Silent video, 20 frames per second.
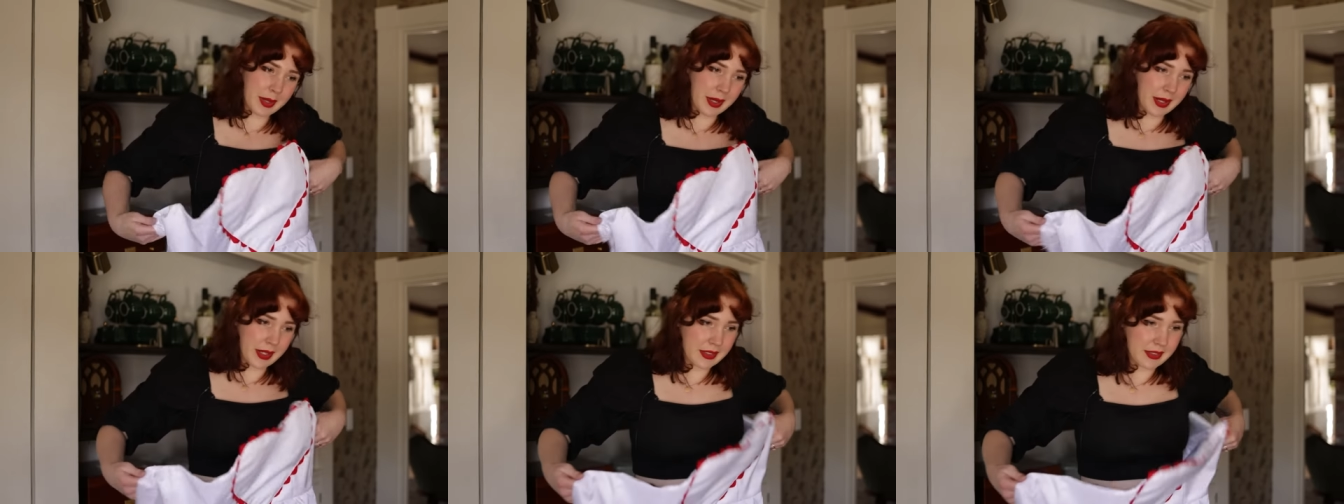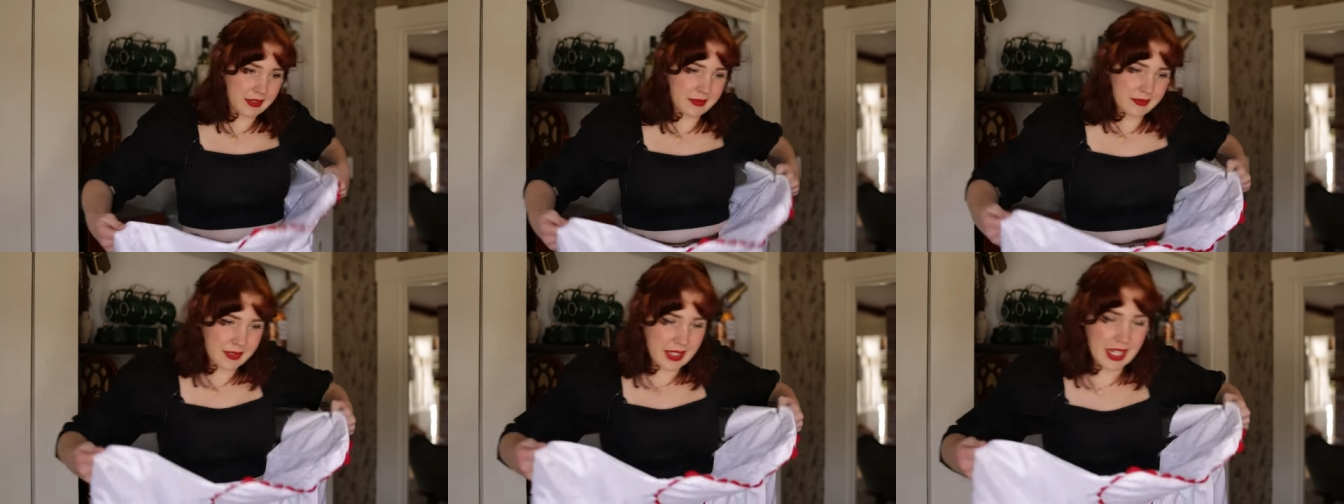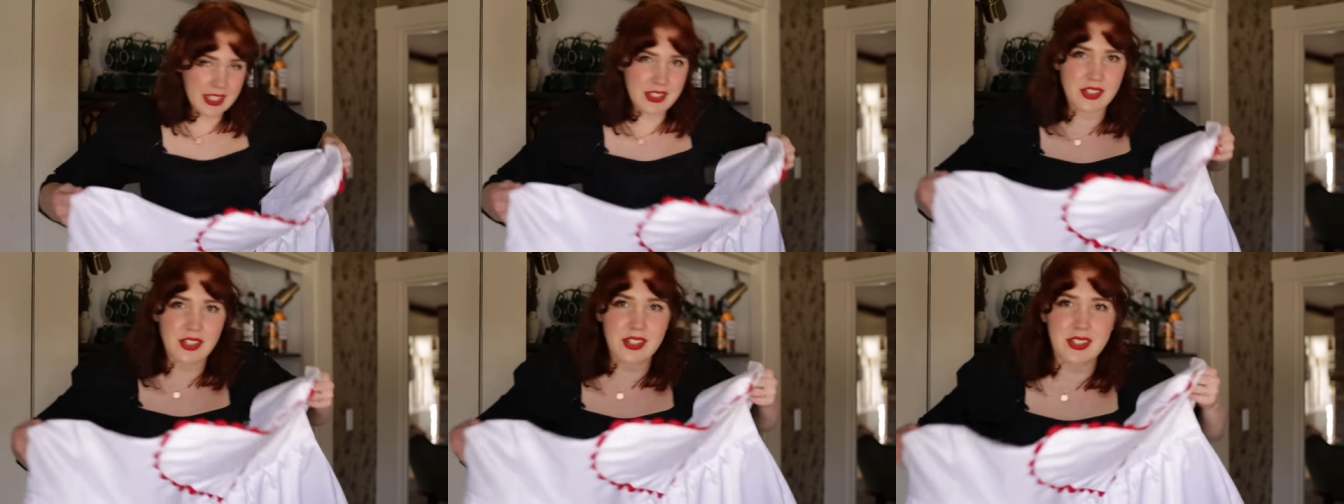but
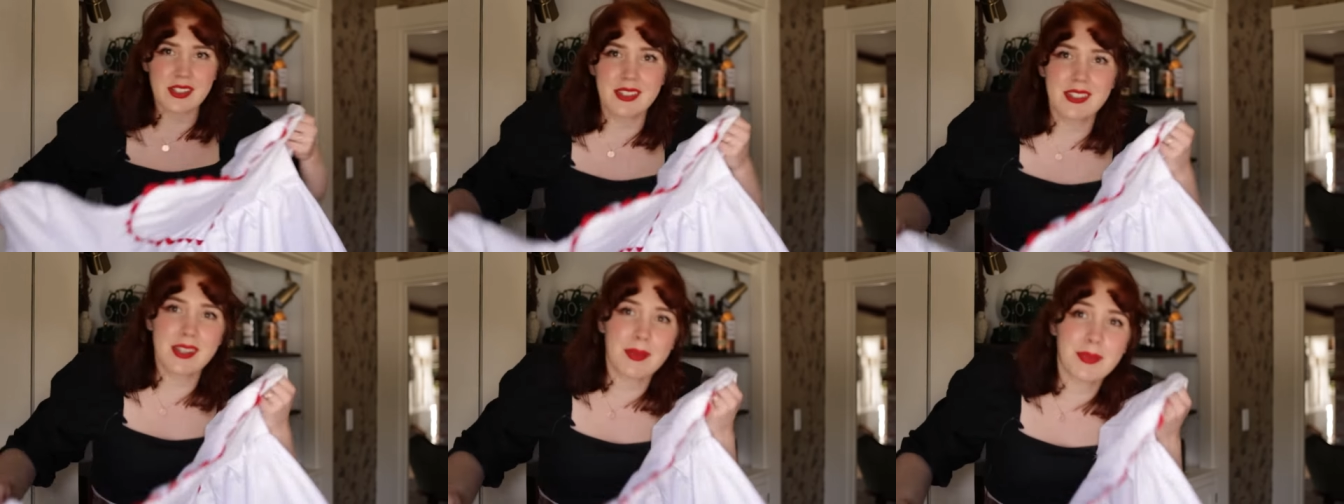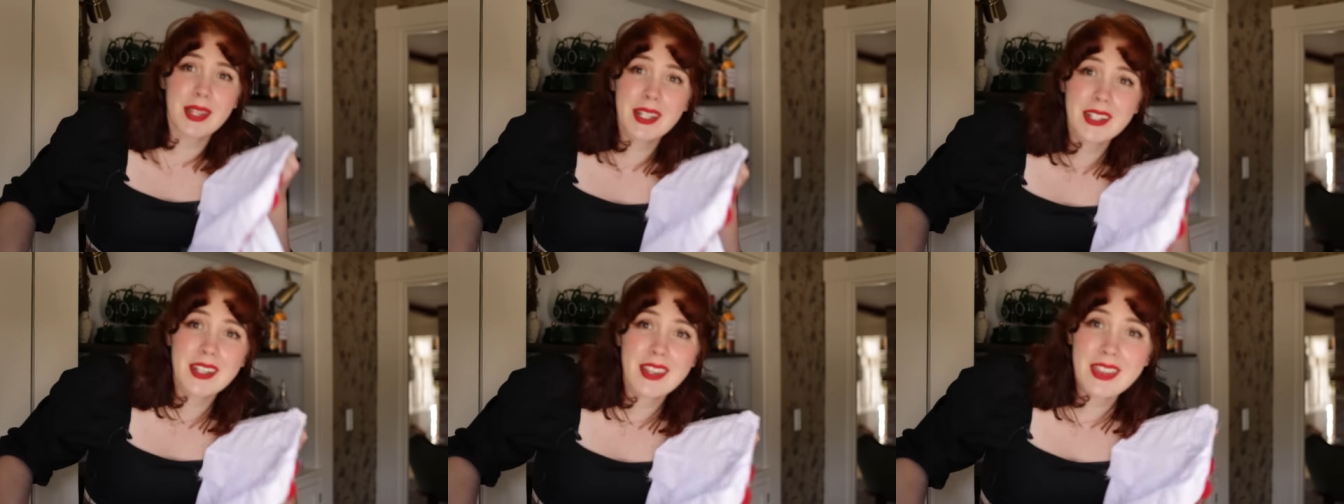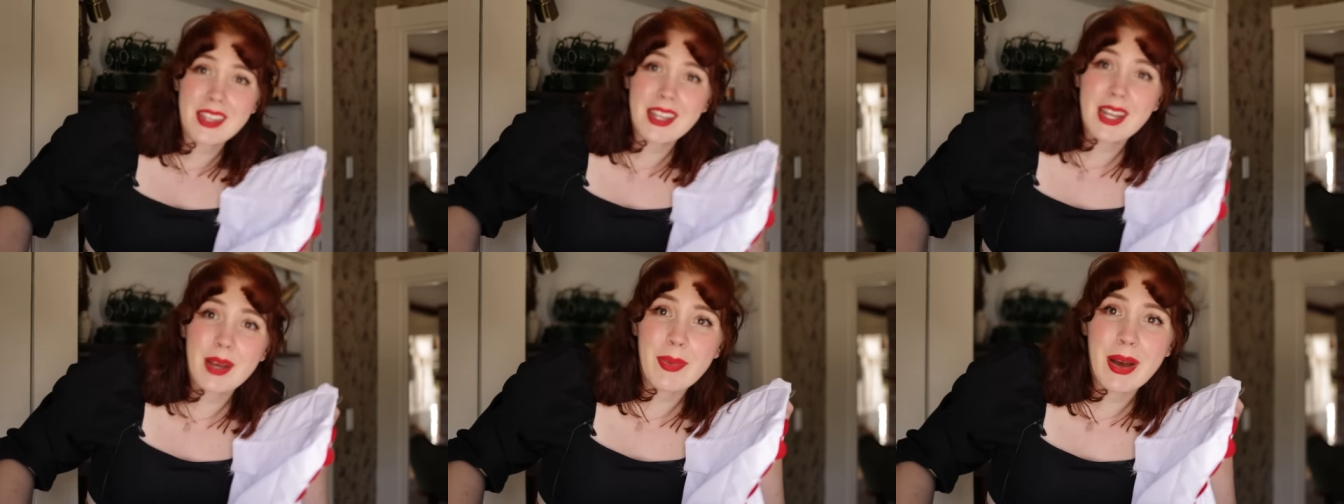that's just something to
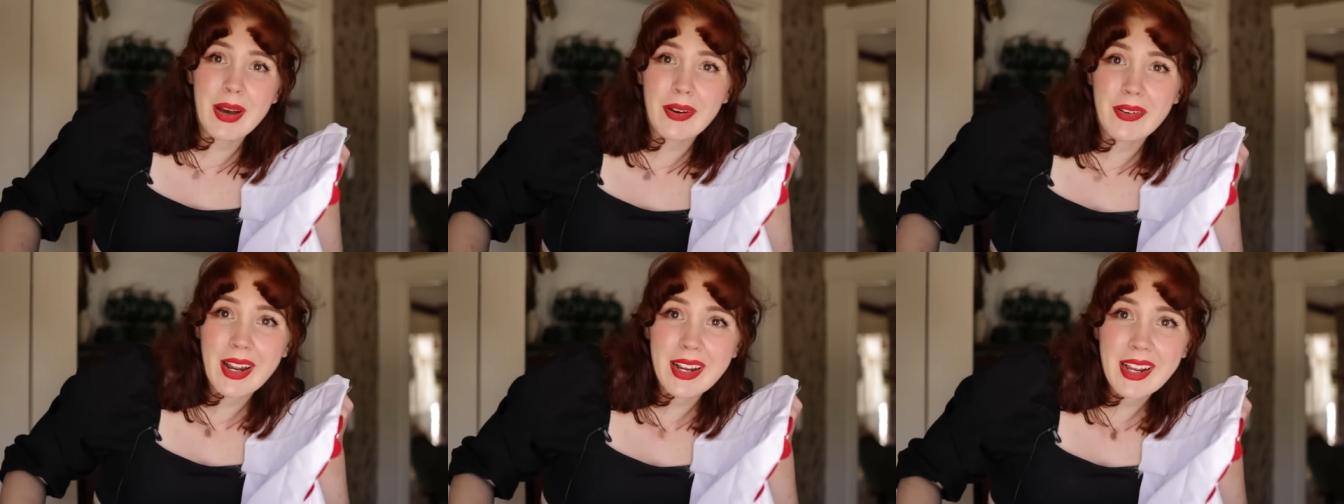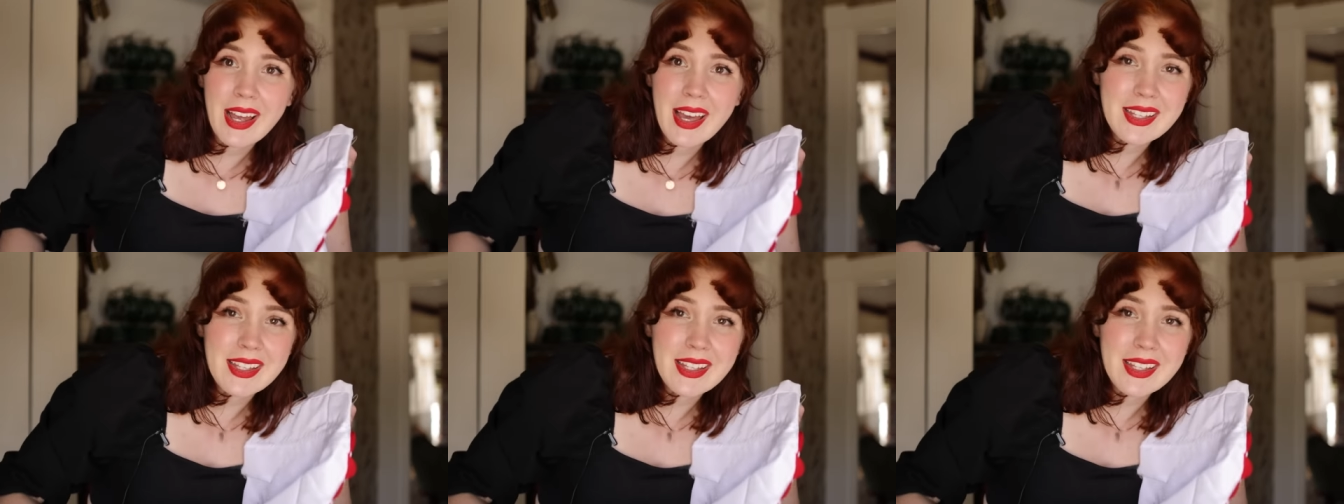think about, I